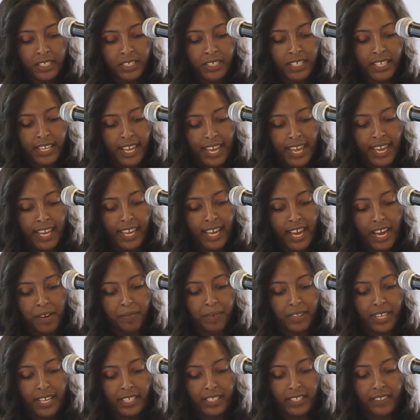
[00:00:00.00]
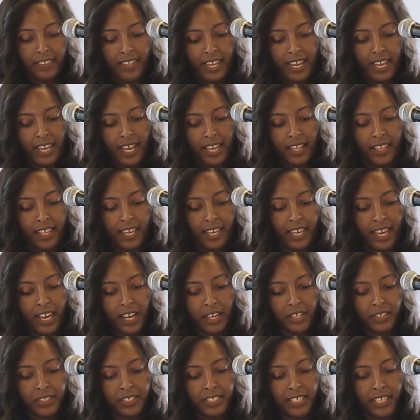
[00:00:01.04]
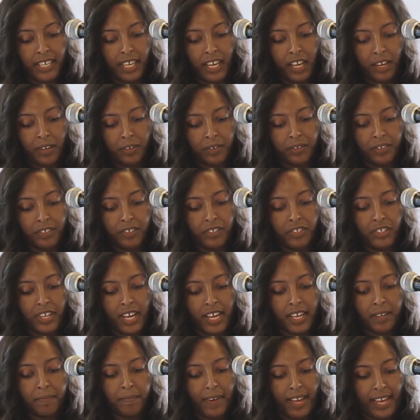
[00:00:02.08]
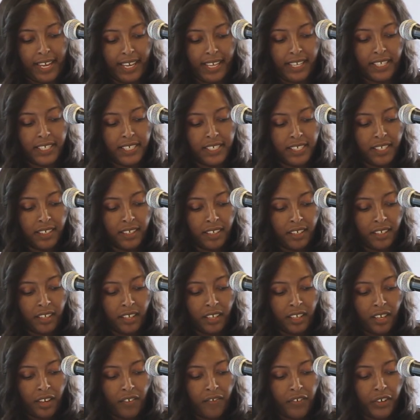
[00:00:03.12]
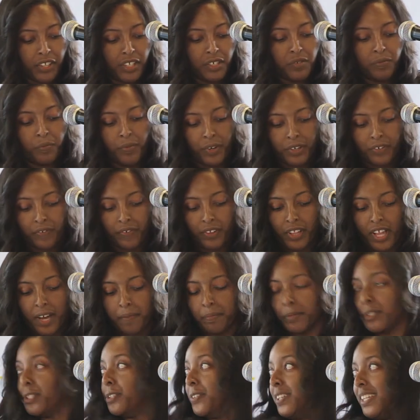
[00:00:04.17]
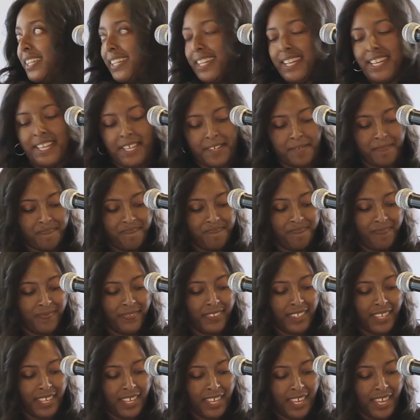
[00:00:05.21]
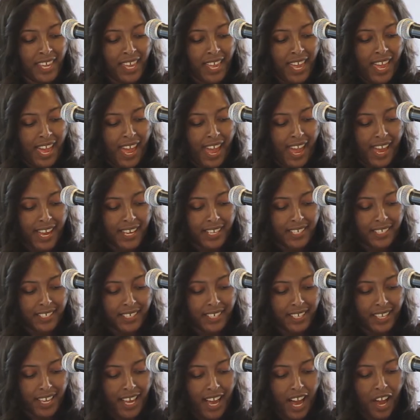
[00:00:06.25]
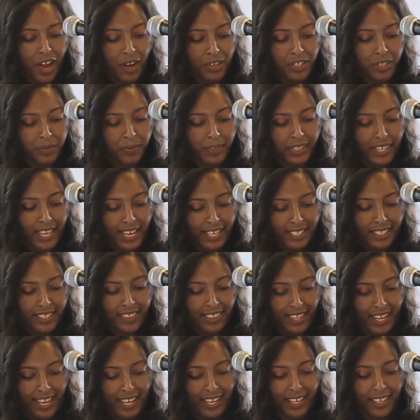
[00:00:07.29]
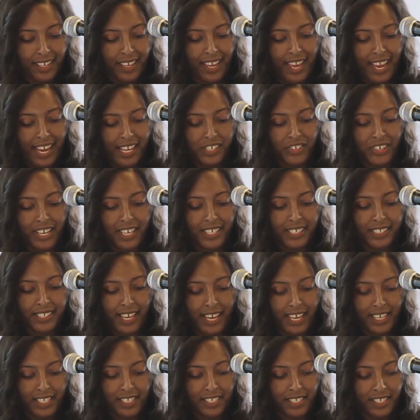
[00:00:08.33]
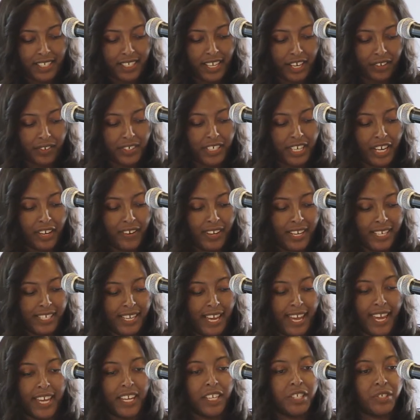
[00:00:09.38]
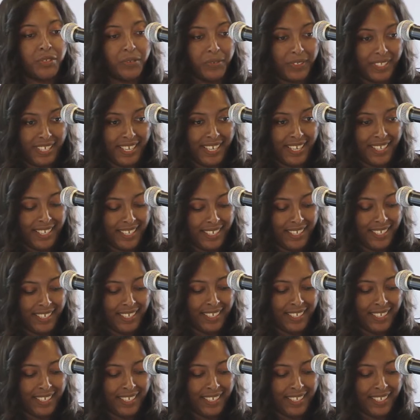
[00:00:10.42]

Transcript: Today, I would like to thank LA Care CEO John Baackes for this wonderful opportunity. And I also would like to thank HHS Secretary Diana Dooley